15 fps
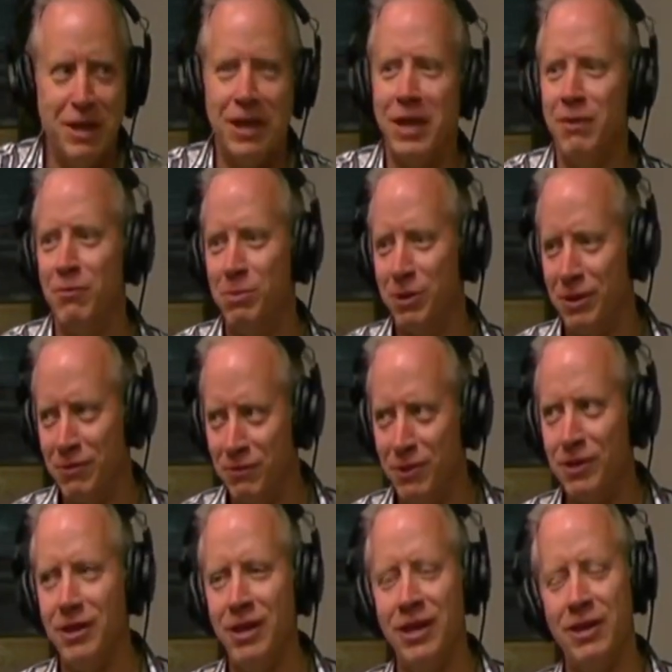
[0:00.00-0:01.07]
everybody feel
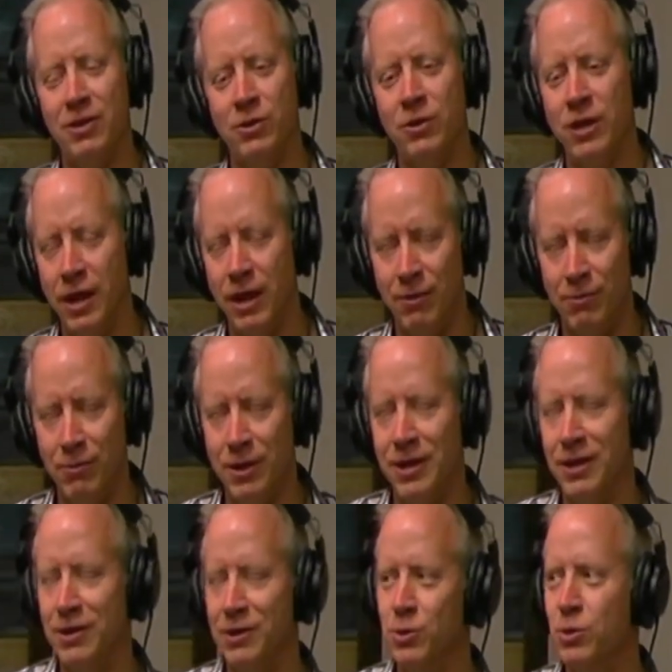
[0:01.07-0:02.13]
like, okay, we
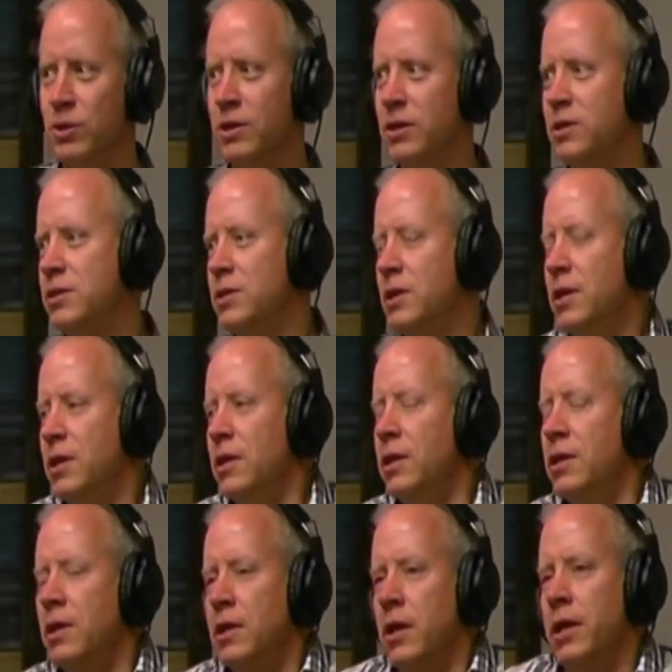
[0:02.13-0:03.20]
can do this
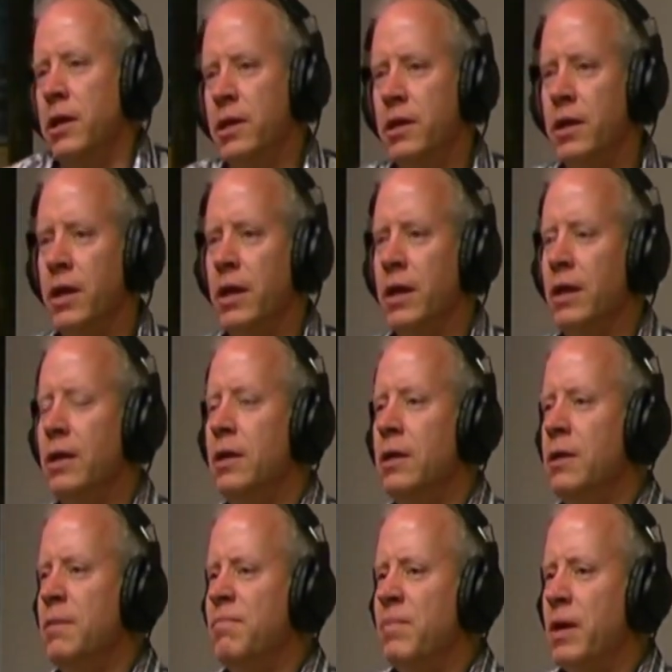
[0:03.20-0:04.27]
kind of thing.
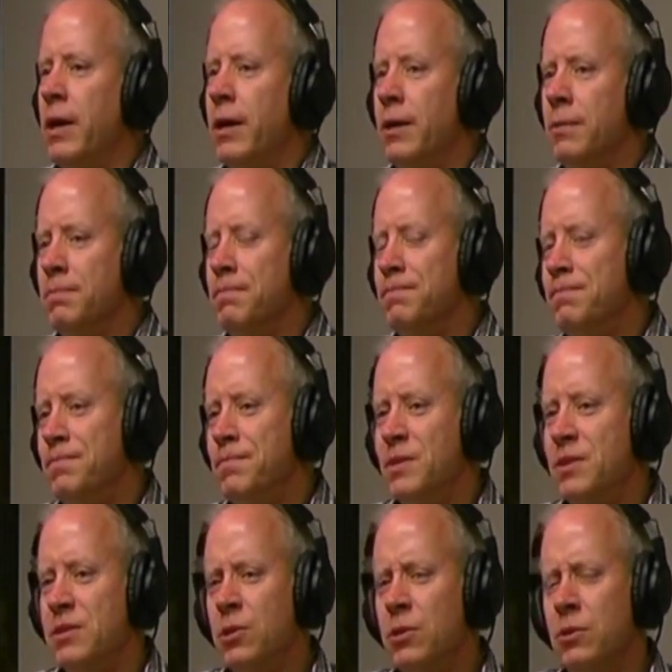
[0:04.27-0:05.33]

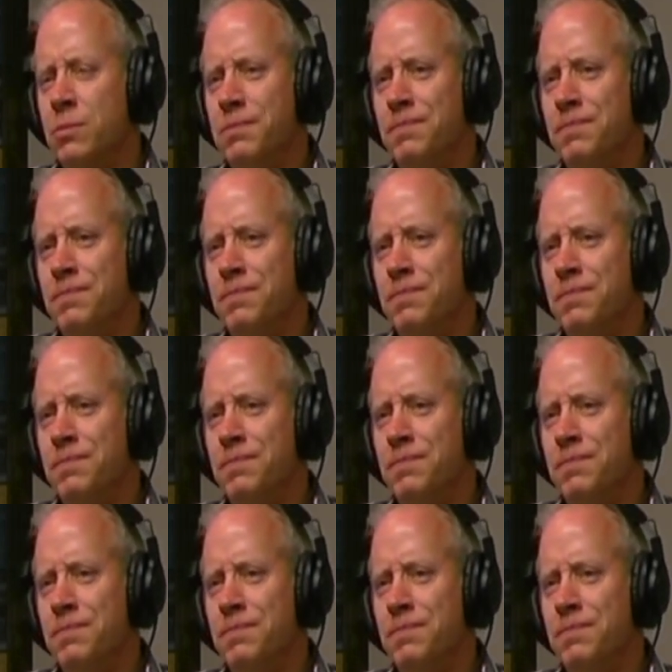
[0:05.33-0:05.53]
So,